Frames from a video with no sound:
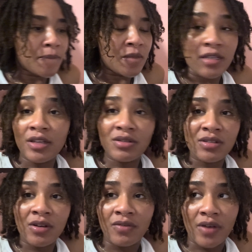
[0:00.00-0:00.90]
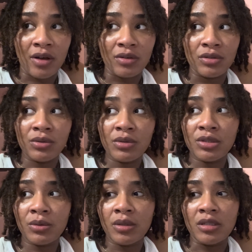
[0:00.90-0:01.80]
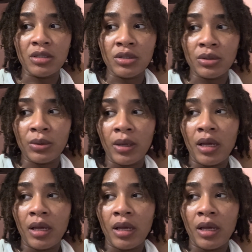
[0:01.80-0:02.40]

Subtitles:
Take yourself out, do what you want to do,